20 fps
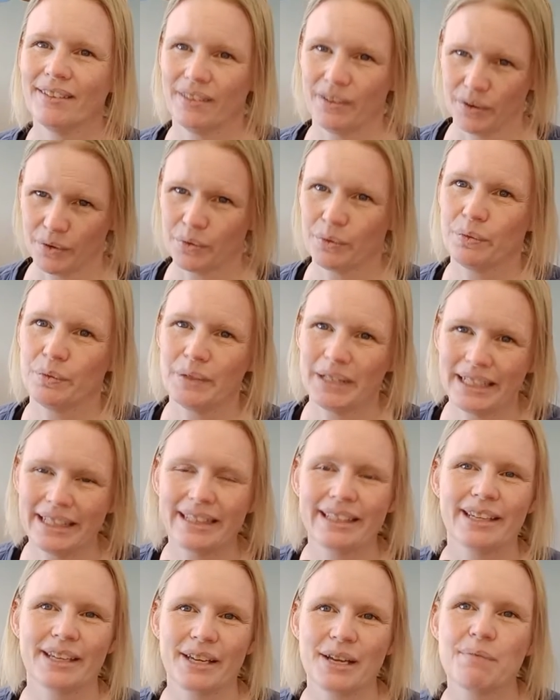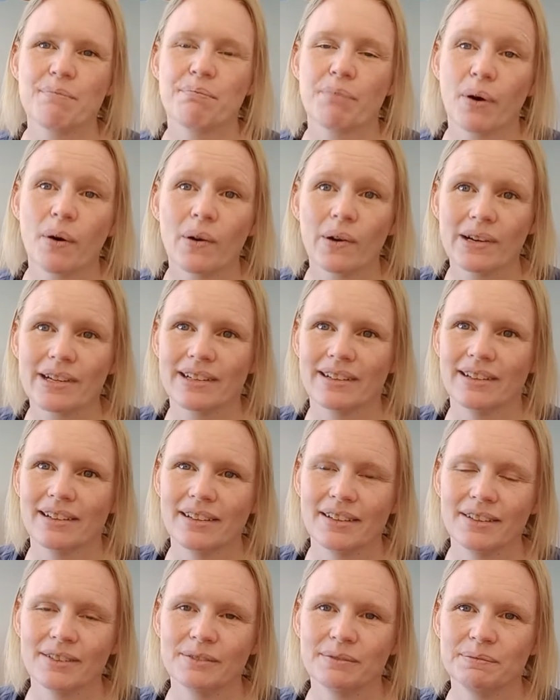they're really
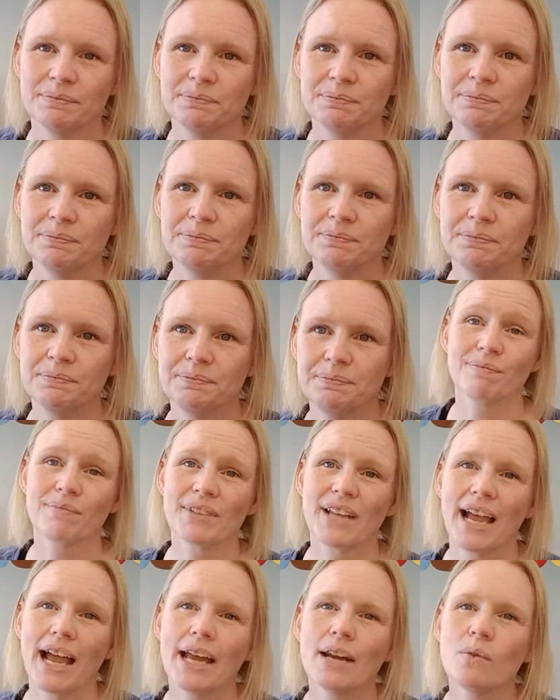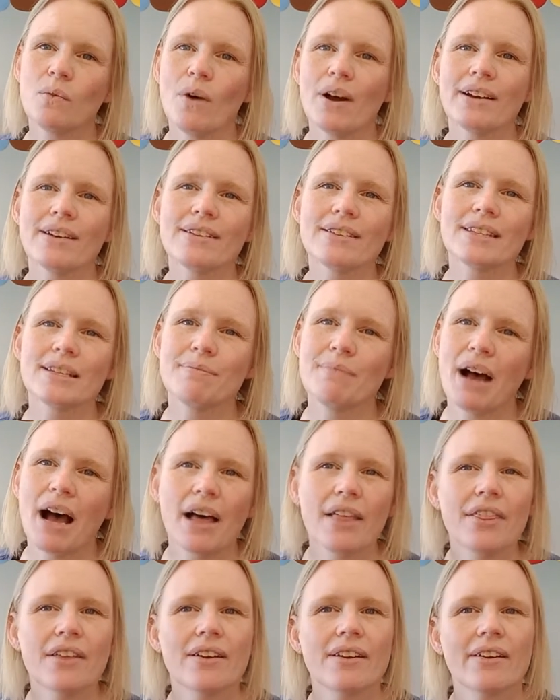important? And what are some
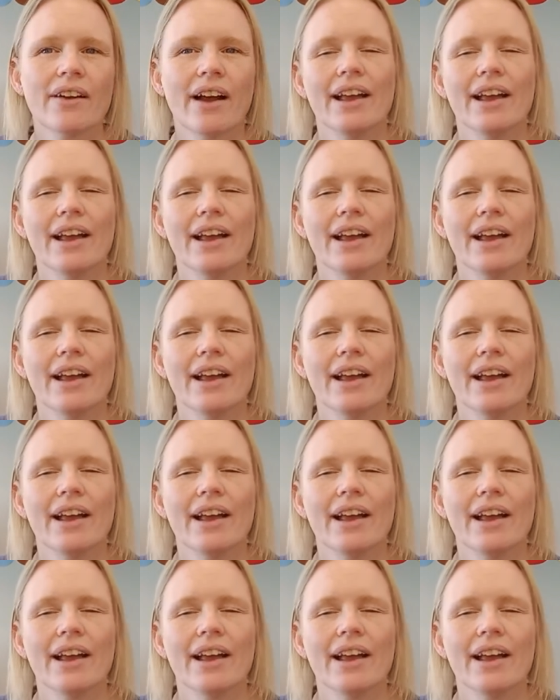other